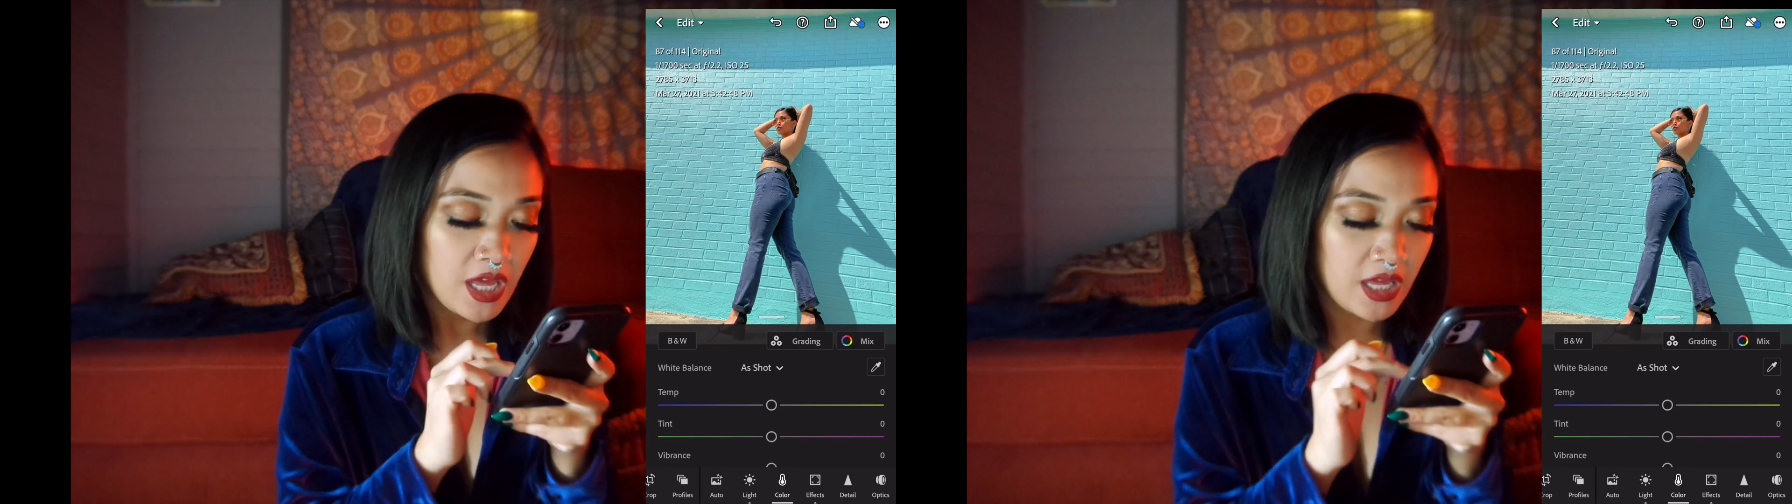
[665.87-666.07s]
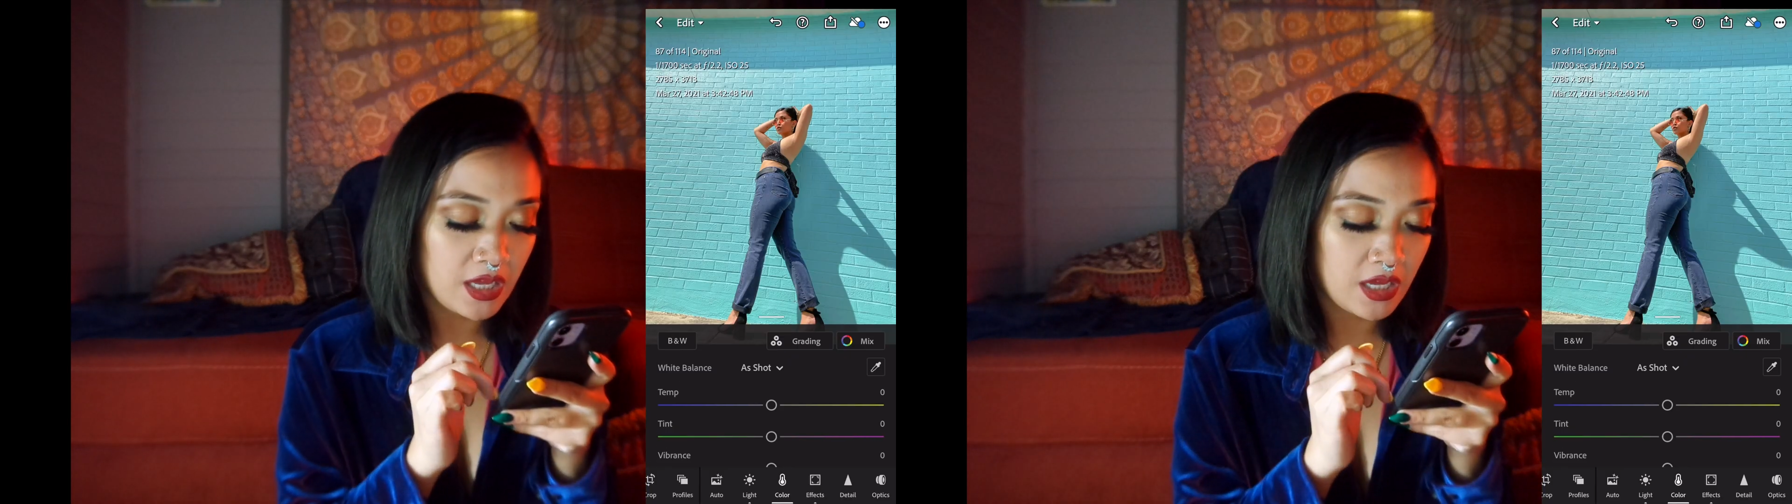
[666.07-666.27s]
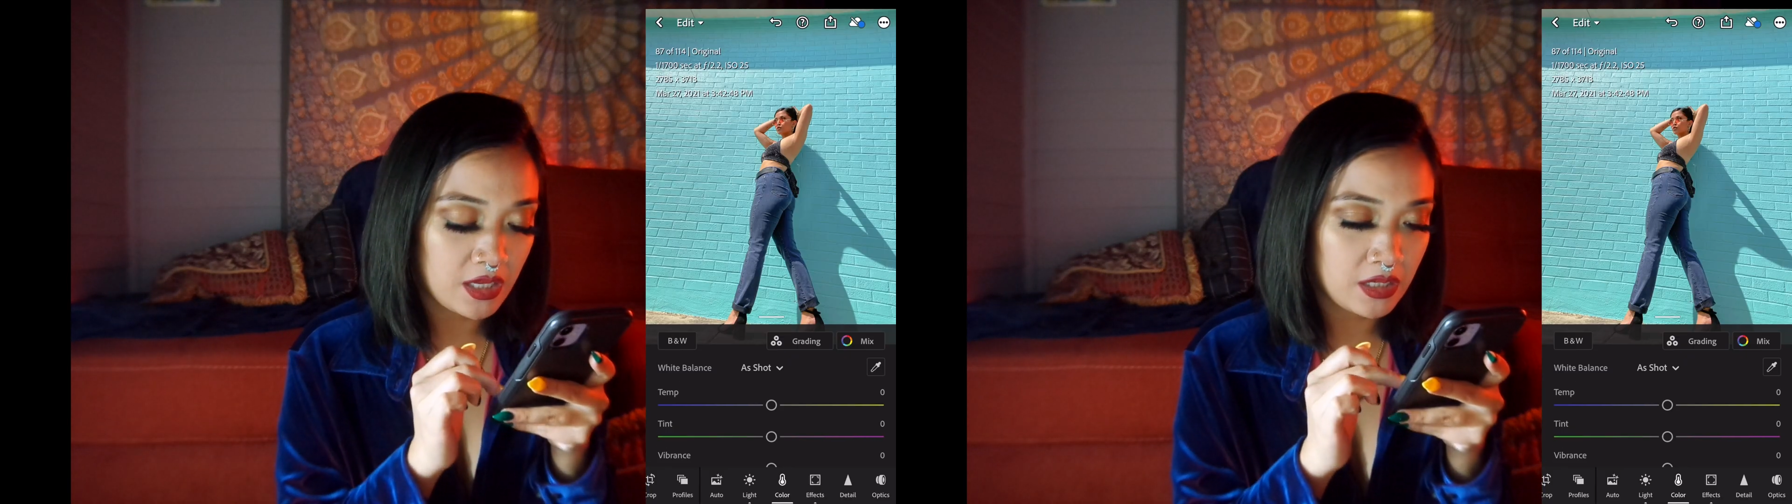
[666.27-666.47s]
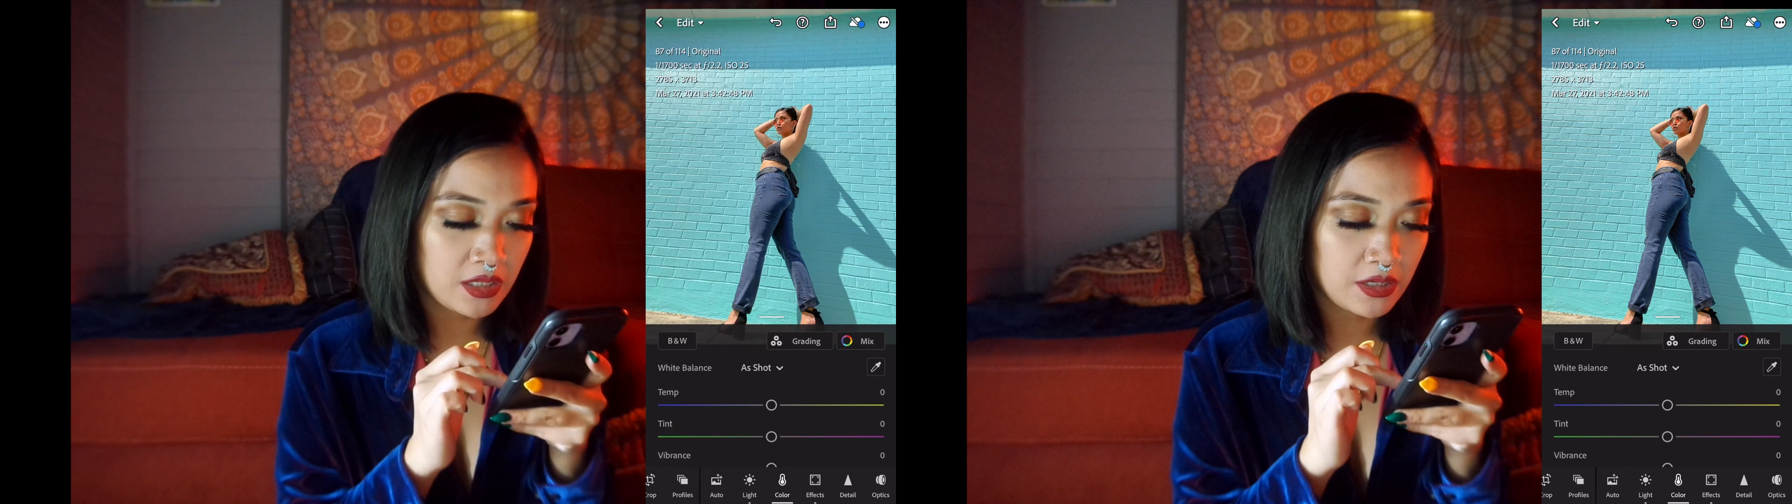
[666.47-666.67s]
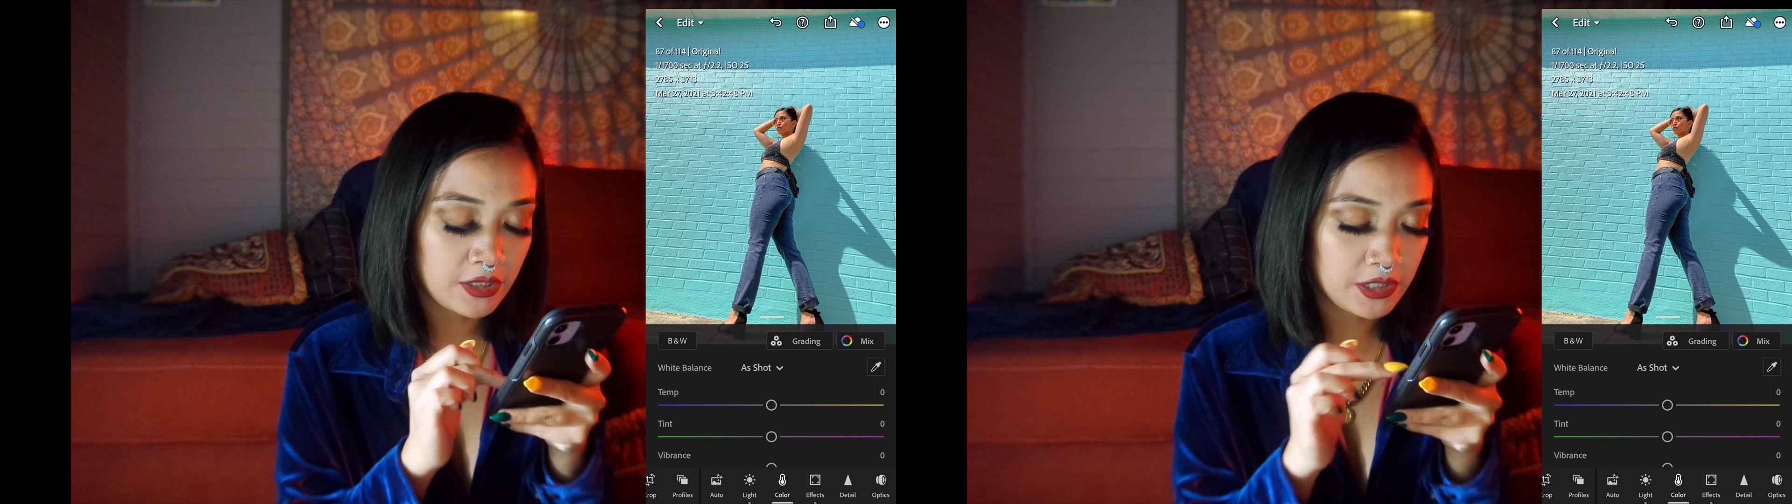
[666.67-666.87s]
And
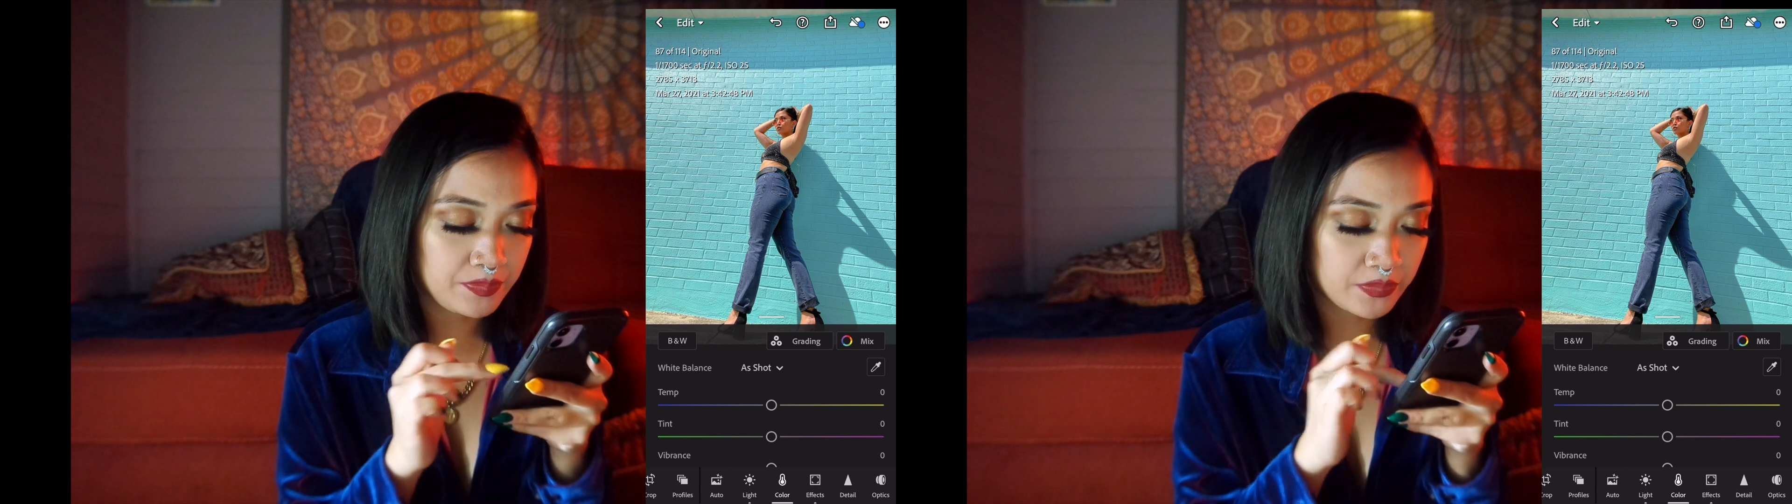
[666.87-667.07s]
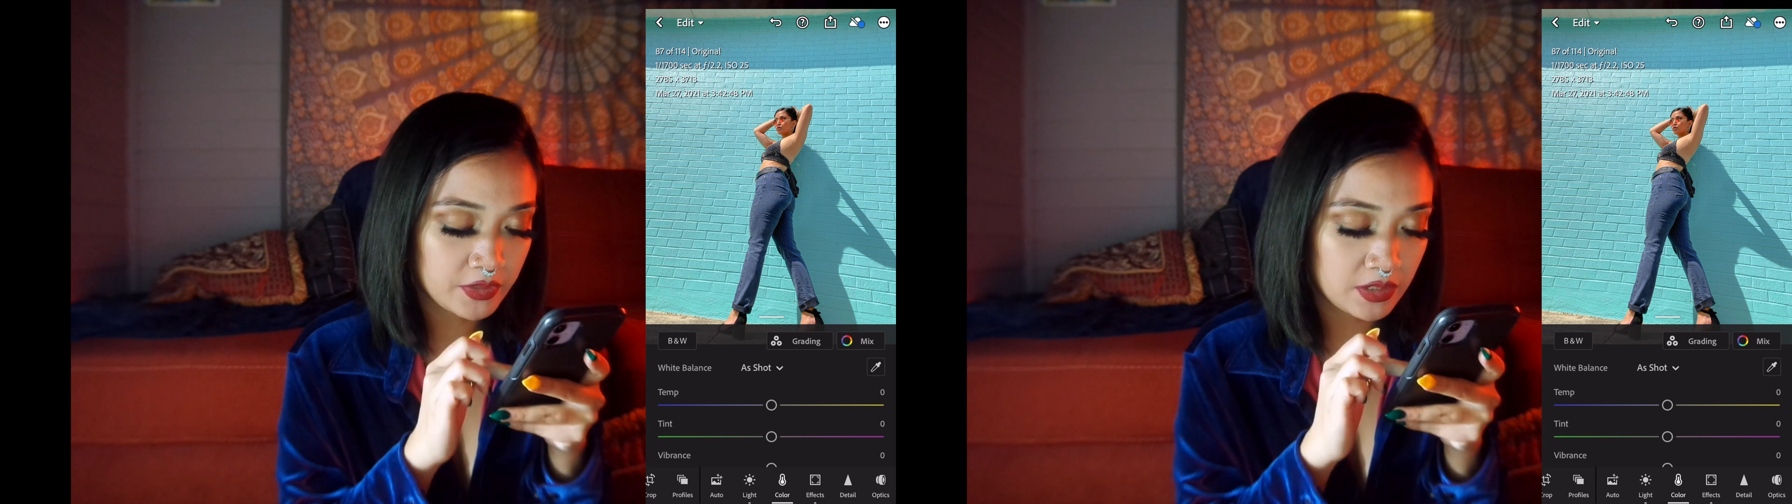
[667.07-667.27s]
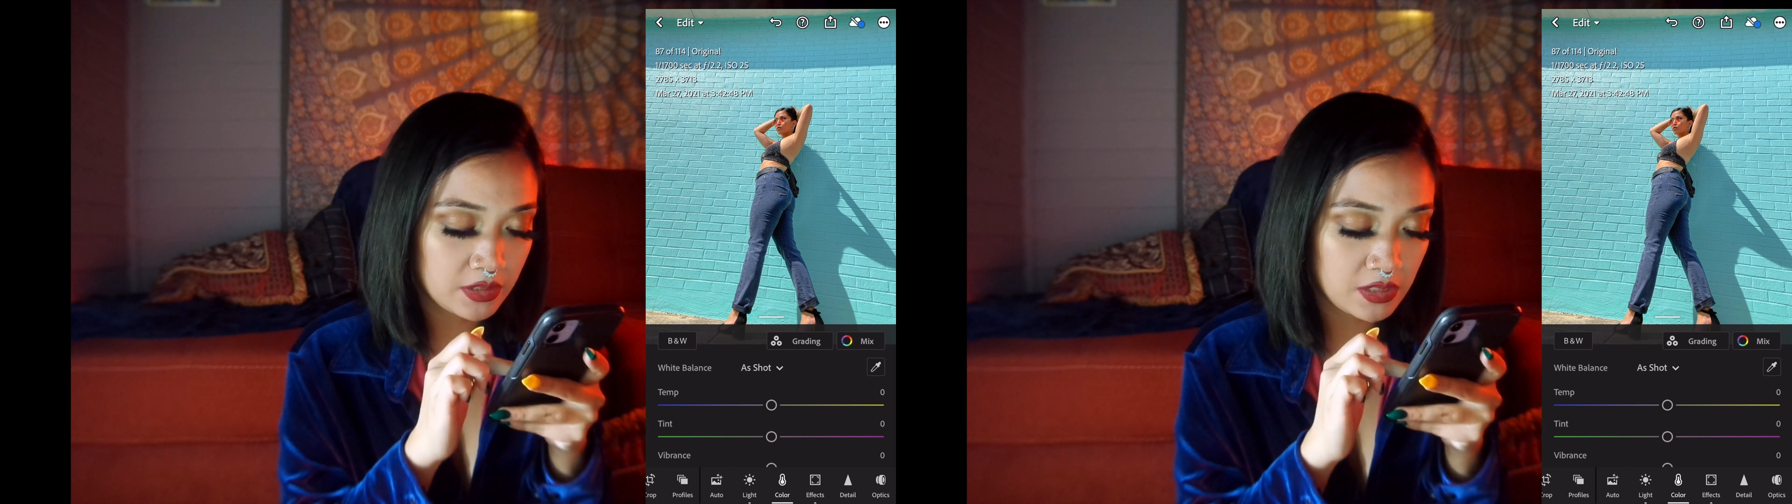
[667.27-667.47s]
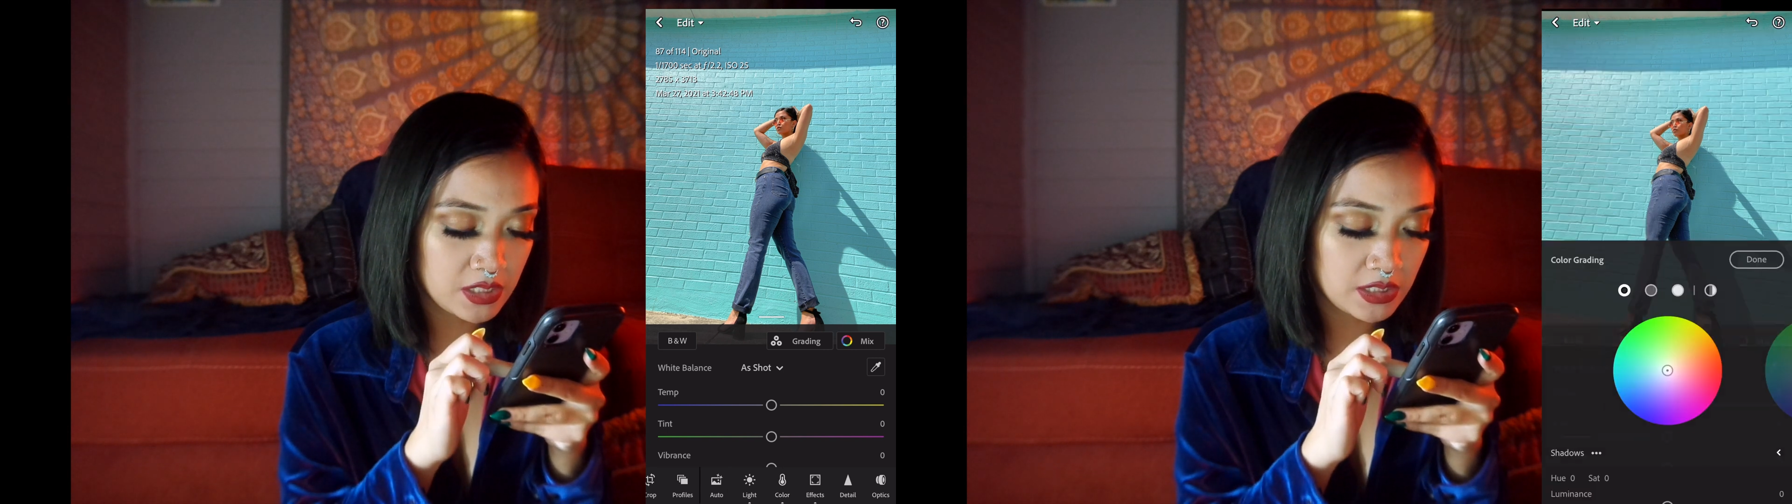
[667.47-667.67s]
let's